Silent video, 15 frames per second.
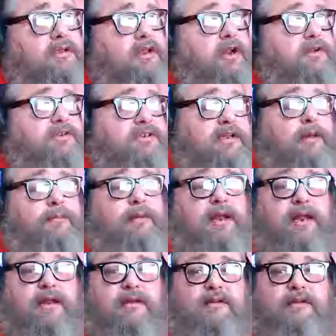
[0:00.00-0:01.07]

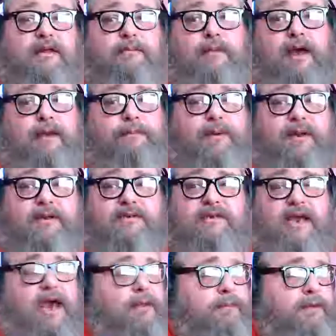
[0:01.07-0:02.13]
Somebody, in my opinion, has
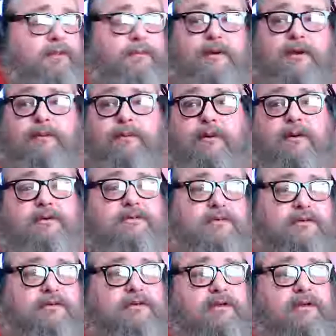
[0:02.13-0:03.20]
got to be the bigger
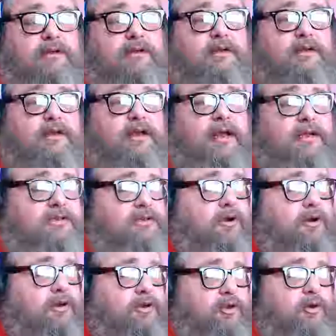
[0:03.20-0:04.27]
person and
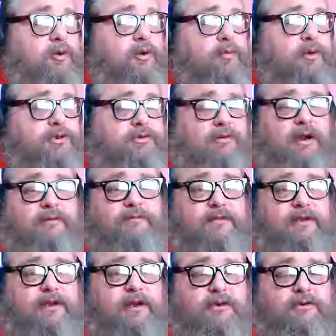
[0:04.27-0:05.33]
start doing what's right for the
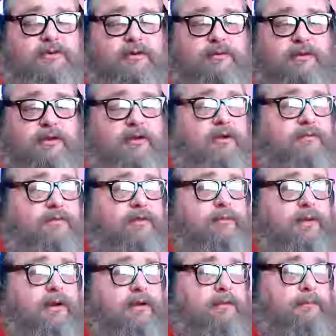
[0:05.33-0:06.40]
country, for the
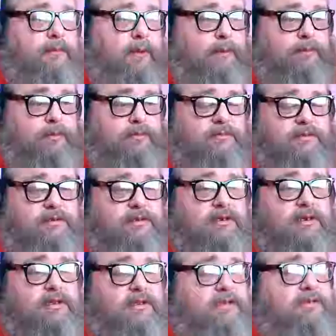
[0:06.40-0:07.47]
American people.
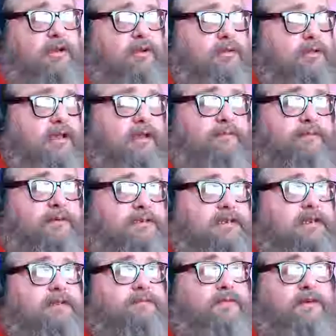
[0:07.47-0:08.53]
This whole thing for
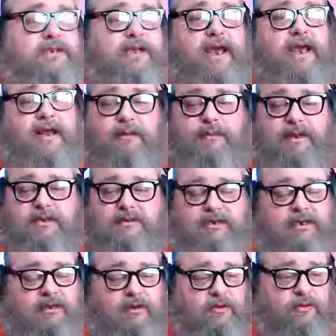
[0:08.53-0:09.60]
tit for tat, I mean, it's
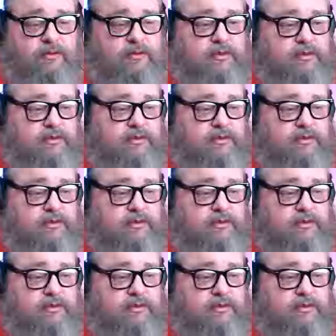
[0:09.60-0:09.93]
getting old,